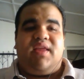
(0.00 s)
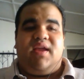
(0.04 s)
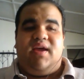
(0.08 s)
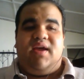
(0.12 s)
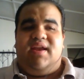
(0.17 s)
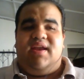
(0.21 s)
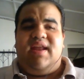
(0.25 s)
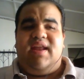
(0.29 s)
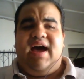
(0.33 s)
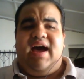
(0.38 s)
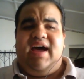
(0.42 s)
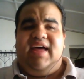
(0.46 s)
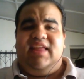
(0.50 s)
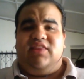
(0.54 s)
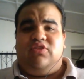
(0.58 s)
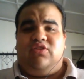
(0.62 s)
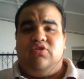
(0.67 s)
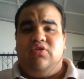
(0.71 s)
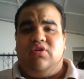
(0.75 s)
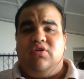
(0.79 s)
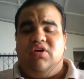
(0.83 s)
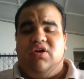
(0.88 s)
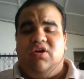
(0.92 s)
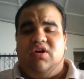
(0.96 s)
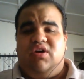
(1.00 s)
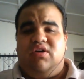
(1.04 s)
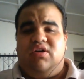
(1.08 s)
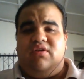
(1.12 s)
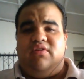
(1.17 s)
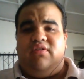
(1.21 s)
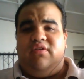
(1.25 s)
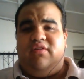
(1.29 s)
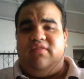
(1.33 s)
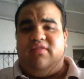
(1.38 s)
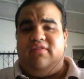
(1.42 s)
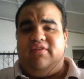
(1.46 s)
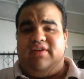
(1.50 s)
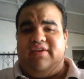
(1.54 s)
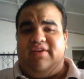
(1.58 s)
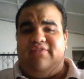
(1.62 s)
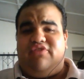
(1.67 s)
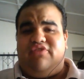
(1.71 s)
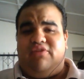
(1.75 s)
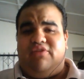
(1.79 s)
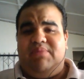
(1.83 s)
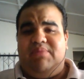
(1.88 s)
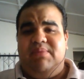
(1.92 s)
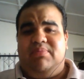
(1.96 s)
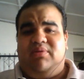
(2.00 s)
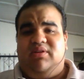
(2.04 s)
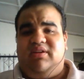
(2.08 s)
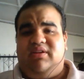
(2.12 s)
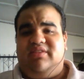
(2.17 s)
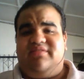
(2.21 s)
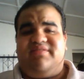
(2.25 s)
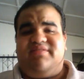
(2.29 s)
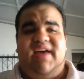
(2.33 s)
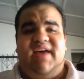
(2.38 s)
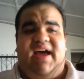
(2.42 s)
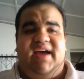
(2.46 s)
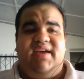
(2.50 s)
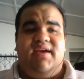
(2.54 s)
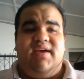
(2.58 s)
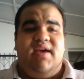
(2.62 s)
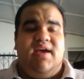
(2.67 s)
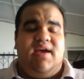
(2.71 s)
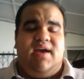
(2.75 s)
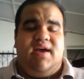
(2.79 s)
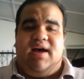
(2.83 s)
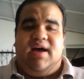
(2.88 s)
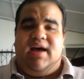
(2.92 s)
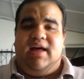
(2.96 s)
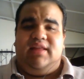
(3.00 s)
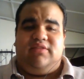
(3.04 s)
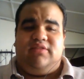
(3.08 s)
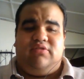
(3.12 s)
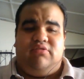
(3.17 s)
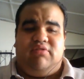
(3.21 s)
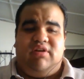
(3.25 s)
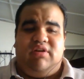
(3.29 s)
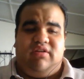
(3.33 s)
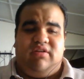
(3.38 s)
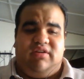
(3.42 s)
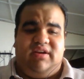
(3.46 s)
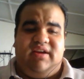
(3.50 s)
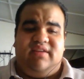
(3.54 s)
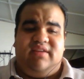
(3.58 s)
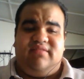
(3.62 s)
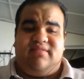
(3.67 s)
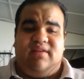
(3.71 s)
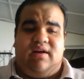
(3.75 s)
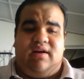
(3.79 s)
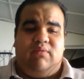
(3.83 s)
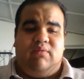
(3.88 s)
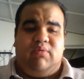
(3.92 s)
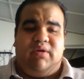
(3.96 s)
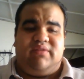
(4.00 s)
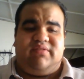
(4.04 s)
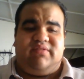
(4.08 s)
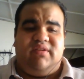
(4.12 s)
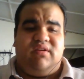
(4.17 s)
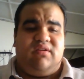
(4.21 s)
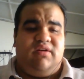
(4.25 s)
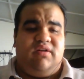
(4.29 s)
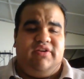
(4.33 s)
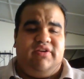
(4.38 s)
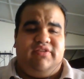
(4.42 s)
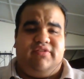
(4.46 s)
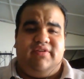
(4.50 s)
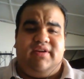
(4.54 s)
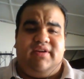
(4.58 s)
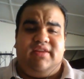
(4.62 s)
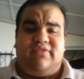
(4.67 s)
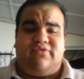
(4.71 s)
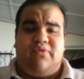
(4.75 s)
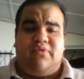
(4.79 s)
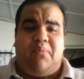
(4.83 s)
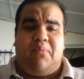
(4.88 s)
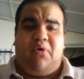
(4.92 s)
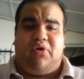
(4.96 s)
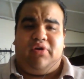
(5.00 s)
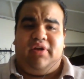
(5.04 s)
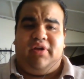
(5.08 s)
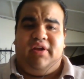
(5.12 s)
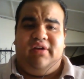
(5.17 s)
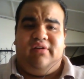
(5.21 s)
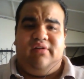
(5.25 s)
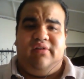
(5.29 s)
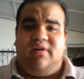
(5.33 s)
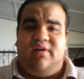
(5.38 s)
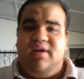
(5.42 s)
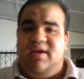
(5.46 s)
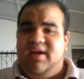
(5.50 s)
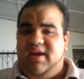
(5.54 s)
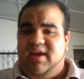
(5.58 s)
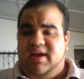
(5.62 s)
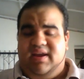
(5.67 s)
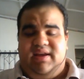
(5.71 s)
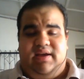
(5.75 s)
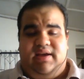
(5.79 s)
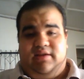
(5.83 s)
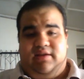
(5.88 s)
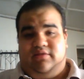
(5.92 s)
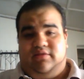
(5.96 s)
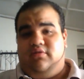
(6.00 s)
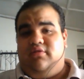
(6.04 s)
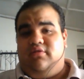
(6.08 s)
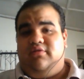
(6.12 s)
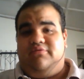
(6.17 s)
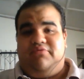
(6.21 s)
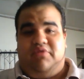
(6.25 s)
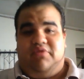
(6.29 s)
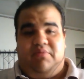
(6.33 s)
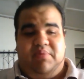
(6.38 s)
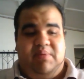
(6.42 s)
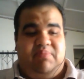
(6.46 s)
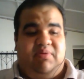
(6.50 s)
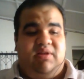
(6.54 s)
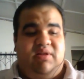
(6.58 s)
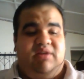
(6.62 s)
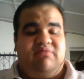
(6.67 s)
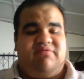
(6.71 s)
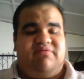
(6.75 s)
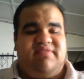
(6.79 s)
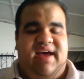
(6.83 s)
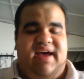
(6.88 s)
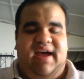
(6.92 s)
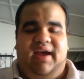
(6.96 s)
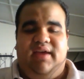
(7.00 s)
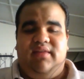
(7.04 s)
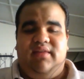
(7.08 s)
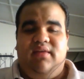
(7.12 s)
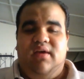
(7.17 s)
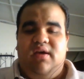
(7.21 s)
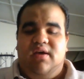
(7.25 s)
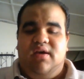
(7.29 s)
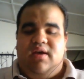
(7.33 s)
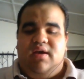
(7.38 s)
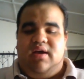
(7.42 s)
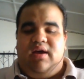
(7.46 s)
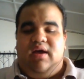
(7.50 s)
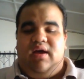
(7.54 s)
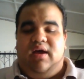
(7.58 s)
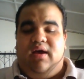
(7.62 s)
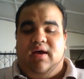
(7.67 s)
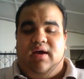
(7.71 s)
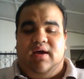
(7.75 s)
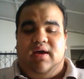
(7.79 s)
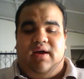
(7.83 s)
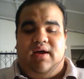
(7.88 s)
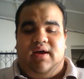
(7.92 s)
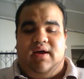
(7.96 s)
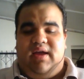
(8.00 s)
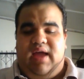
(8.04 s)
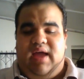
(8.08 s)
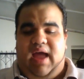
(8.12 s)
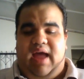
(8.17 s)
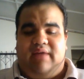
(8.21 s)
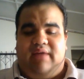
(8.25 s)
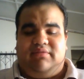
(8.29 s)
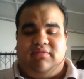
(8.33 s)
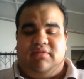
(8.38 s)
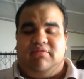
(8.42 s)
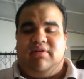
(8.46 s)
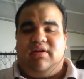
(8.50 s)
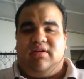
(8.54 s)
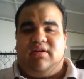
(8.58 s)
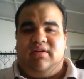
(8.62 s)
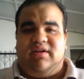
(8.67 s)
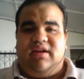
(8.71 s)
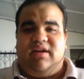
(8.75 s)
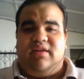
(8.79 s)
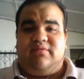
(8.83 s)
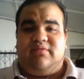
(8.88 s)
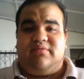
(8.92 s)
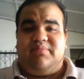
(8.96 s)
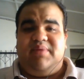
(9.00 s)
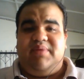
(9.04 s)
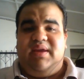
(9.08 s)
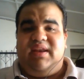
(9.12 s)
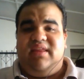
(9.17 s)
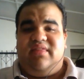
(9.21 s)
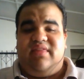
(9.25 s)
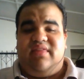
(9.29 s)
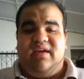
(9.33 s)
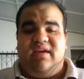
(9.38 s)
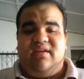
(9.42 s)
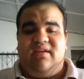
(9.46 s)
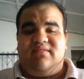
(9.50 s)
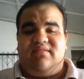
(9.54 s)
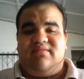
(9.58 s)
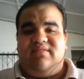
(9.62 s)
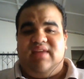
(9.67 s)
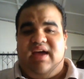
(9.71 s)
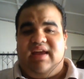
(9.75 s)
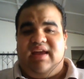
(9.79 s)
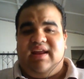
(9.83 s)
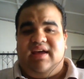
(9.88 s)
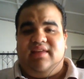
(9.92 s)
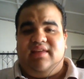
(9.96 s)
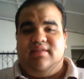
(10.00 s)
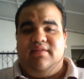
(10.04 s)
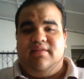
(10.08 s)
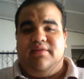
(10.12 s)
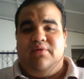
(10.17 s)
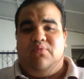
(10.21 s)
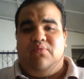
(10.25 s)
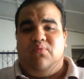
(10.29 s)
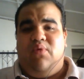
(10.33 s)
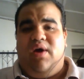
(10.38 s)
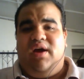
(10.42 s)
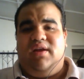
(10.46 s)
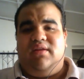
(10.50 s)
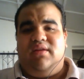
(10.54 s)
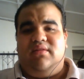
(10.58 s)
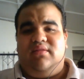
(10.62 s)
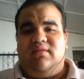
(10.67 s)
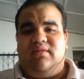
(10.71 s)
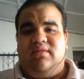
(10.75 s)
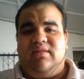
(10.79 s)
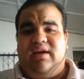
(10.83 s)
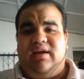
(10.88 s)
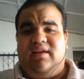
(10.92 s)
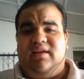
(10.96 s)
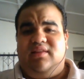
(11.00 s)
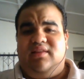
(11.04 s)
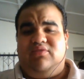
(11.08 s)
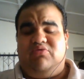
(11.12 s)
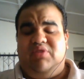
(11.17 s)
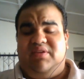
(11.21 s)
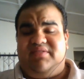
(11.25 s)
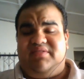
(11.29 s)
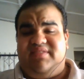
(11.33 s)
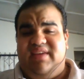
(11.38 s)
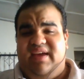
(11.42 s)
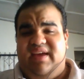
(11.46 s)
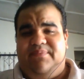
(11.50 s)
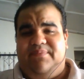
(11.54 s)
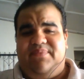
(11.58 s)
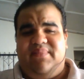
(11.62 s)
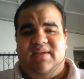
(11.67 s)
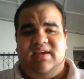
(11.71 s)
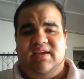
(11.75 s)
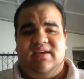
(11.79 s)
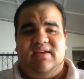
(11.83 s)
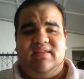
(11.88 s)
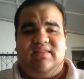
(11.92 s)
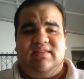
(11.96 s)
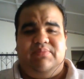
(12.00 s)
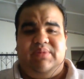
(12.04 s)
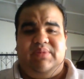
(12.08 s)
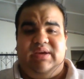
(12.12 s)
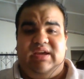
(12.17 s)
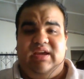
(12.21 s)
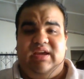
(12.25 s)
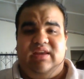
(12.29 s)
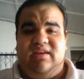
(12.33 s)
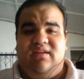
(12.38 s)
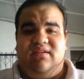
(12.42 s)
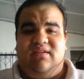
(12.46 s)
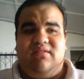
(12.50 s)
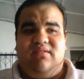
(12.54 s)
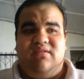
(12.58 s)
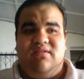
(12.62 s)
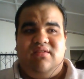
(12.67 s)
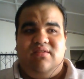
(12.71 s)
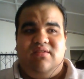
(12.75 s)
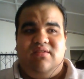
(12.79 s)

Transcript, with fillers: and had to go looking for people outside. I had to recognize that I wasn't going to get support here, and I had to look for people outside. Uh, I had to recognize many things that I didn't want and like to accept at the beginning,